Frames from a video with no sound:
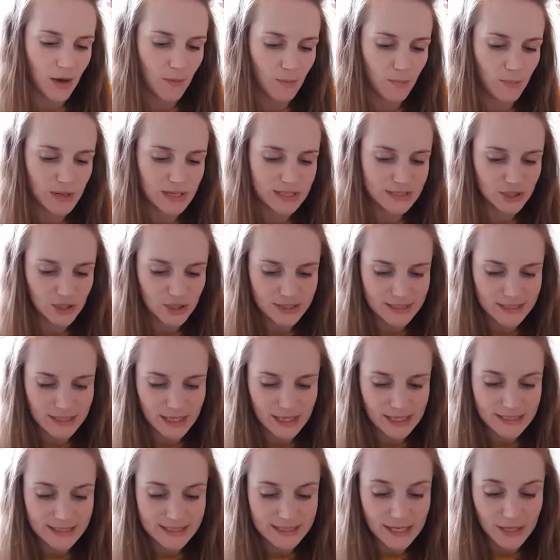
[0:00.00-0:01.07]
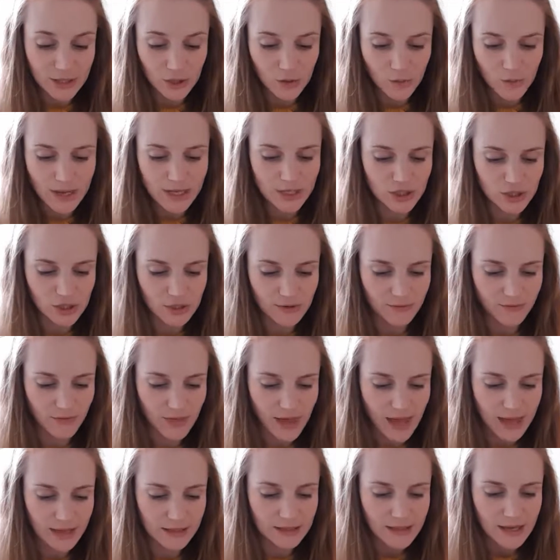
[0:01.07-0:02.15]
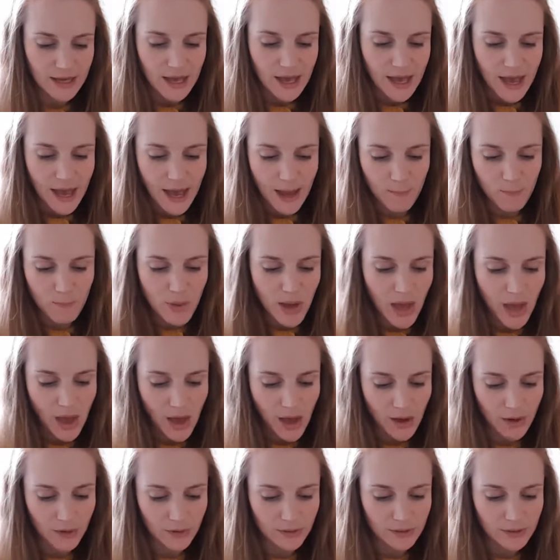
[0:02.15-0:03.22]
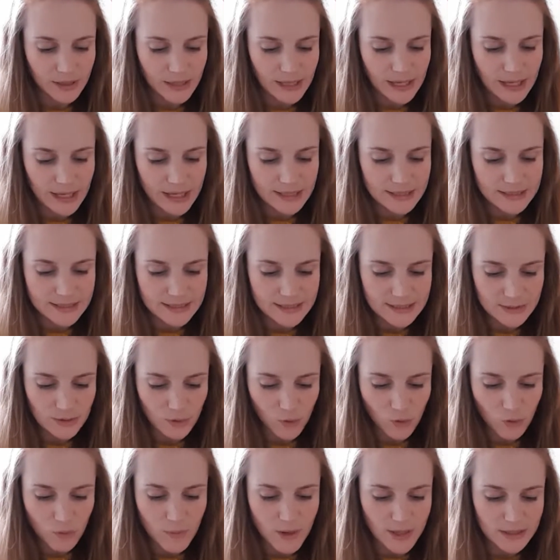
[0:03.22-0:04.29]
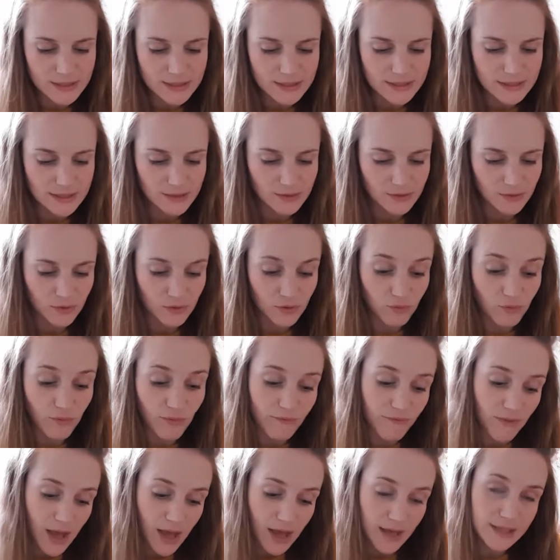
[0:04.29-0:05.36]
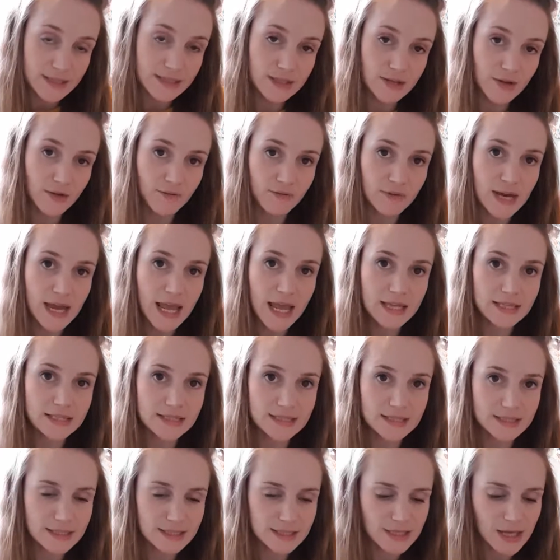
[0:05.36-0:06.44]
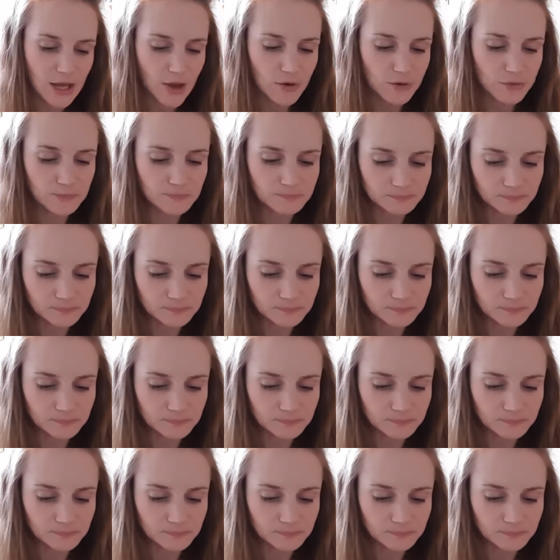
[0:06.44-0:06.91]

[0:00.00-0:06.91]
but it's just a continuation of that. And purl is almost the reverse of knit, so